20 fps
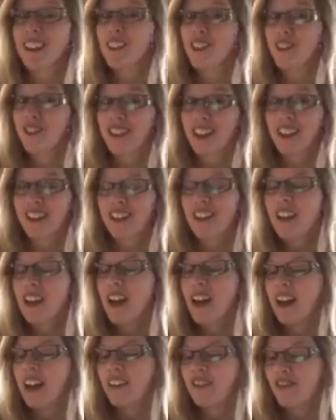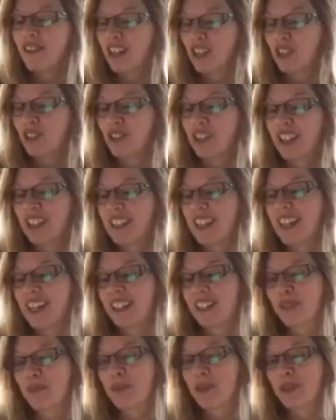and I know that, Rachel,
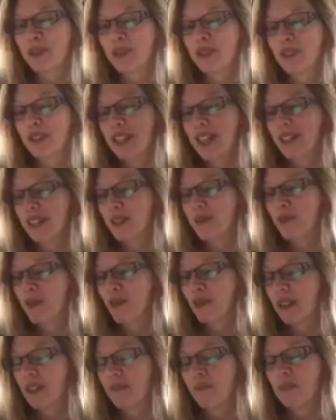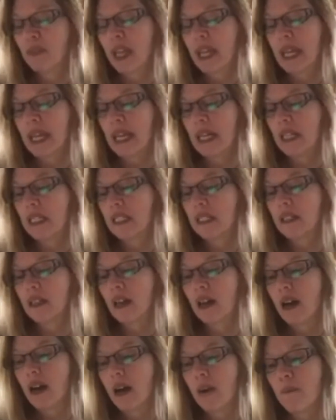that is a personal testimony. And
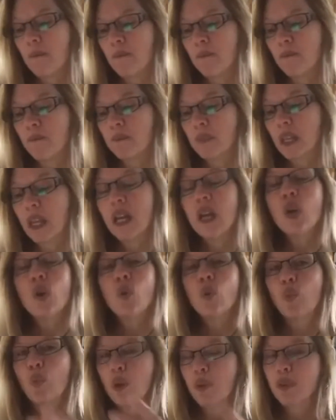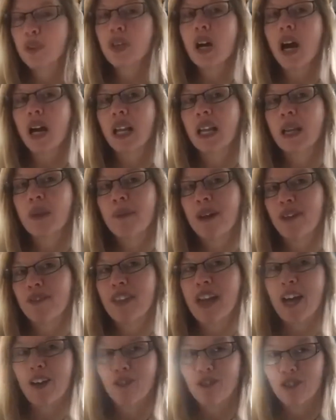we were talking
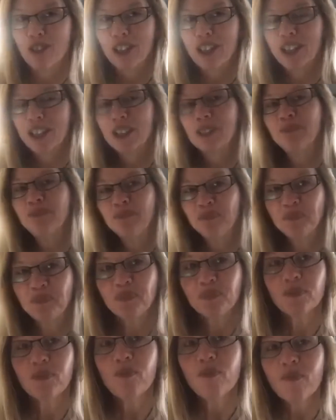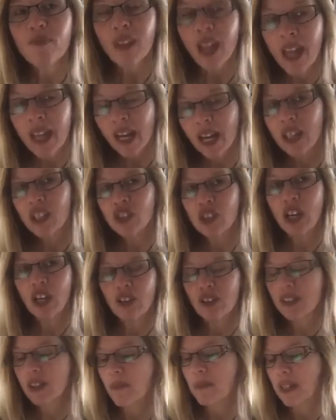about that earlier, and I
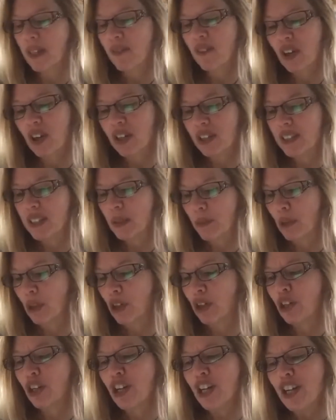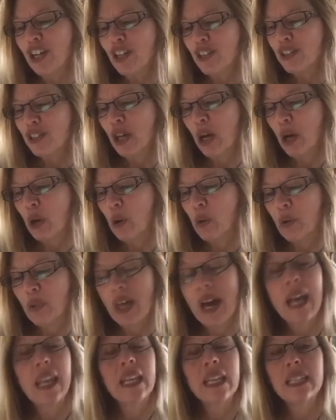shared something very similar. So
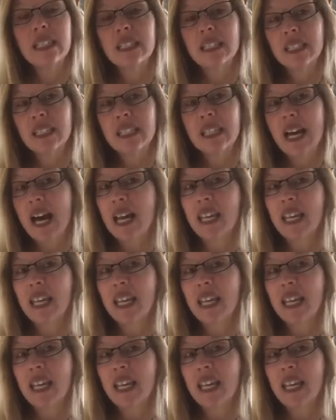that is,